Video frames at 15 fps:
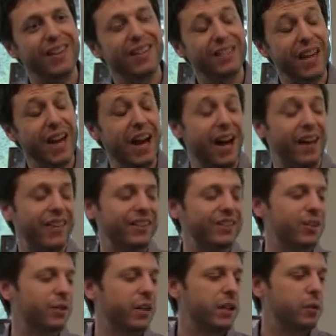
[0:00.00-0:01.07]
Yeah, that's
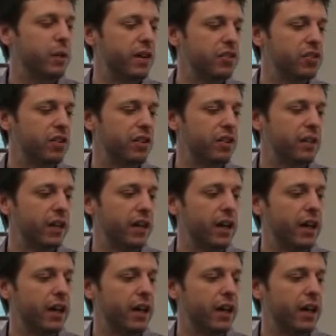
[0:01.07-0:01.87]
a great question.